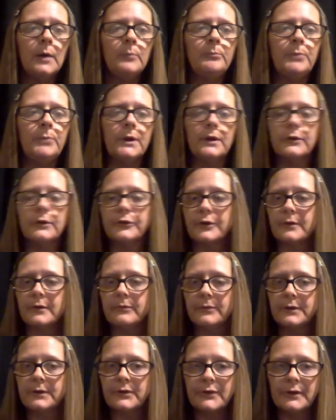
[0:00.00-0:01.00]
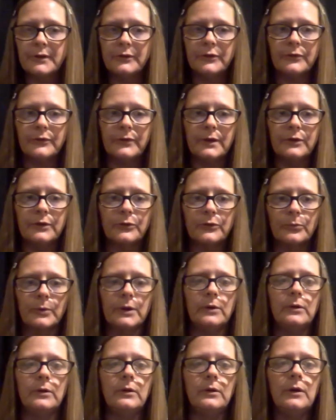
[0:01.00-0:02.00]
because of the sins of
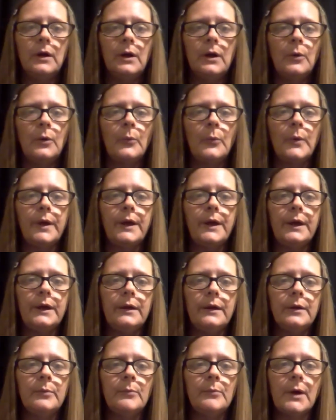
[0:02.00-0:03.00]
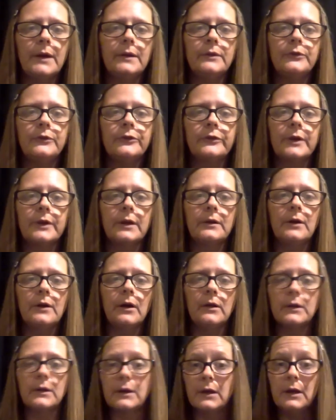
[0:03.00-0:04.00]
Israel. We might instead
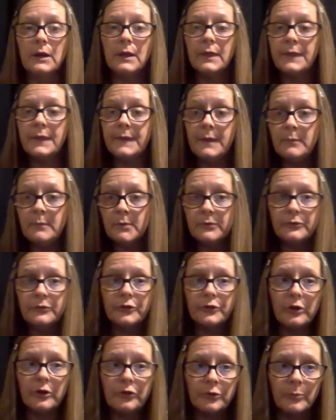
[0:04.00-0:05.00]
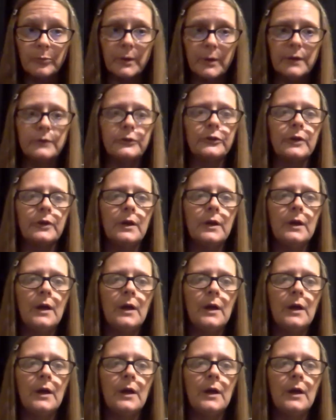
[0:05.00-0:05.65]
call it a theme of judgment.